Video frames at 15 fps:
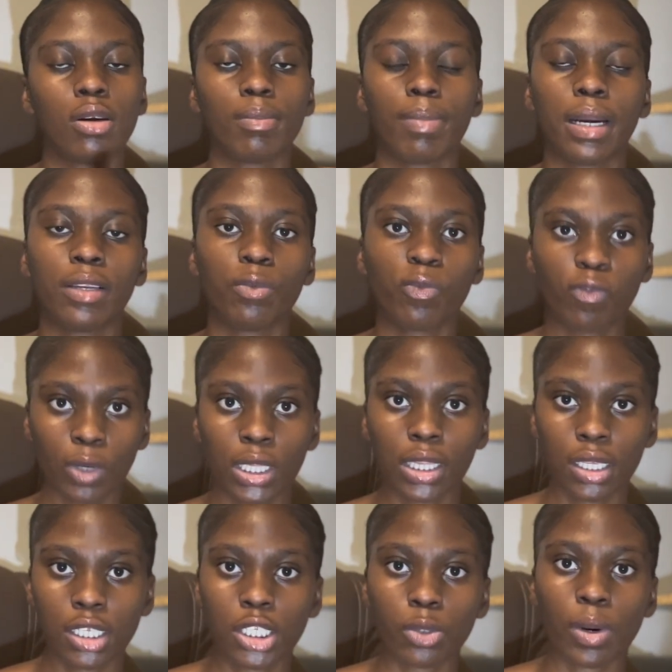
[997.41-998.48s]
but with
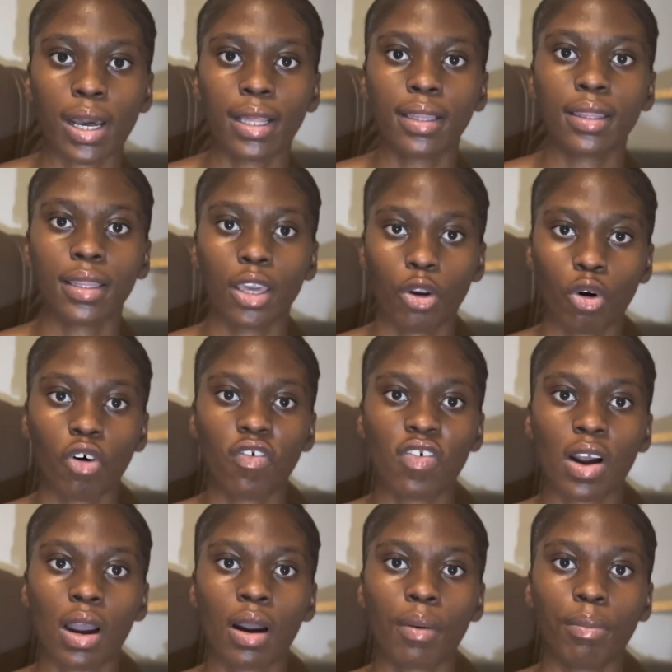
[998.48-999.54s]
this one they
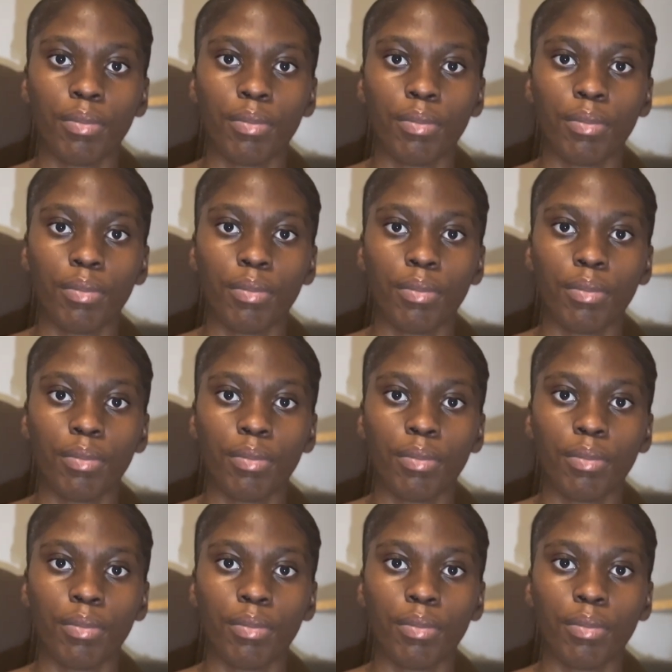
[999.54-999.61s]
offer